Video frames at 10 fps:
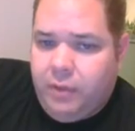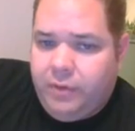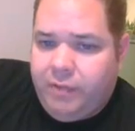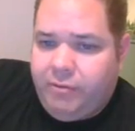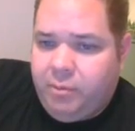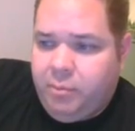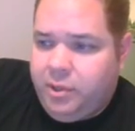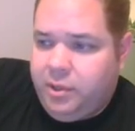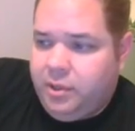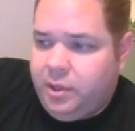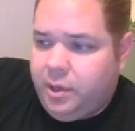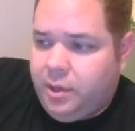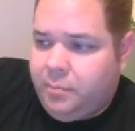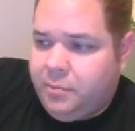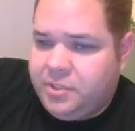I'll definitely be
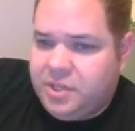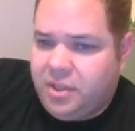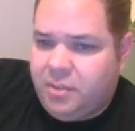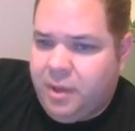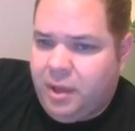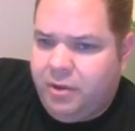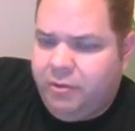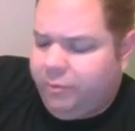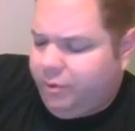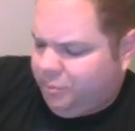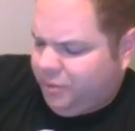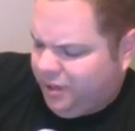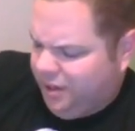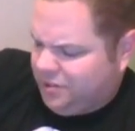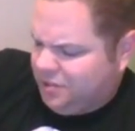checking them out and drooling.
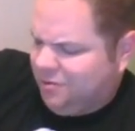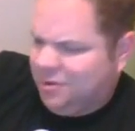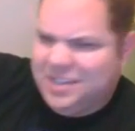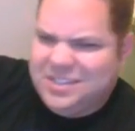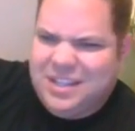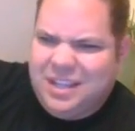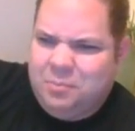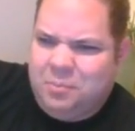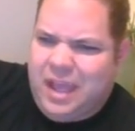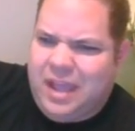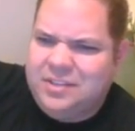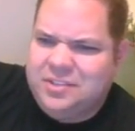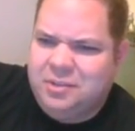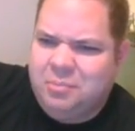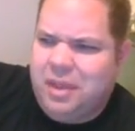But also, Rogue, it's like
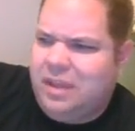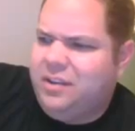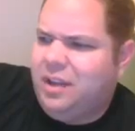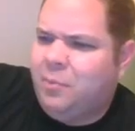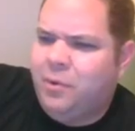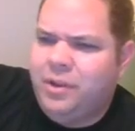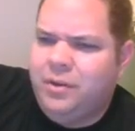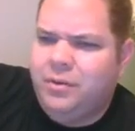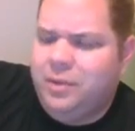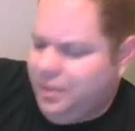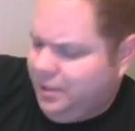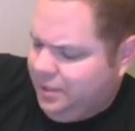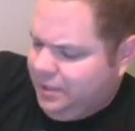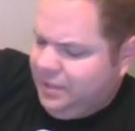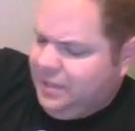past your bedtime. What are you?
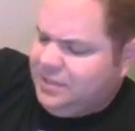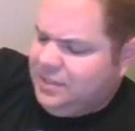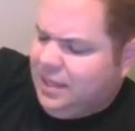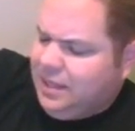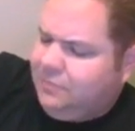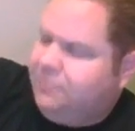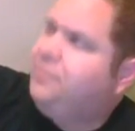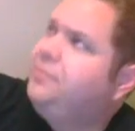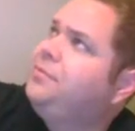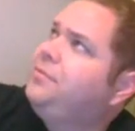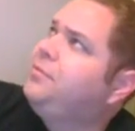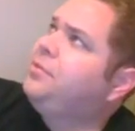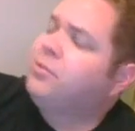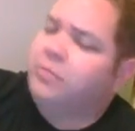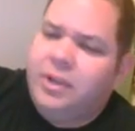It's like
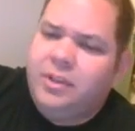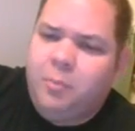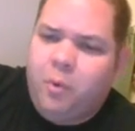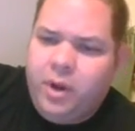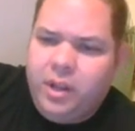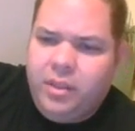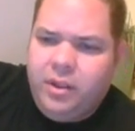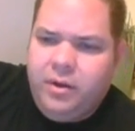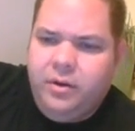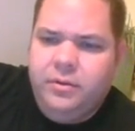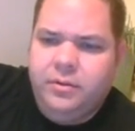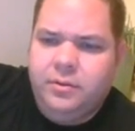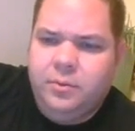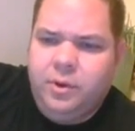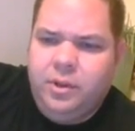3 in the morning there.
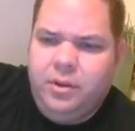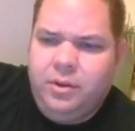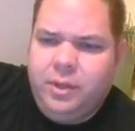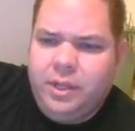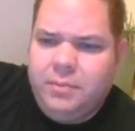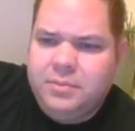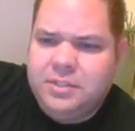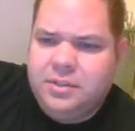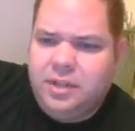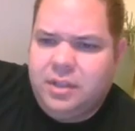What are you doing up still?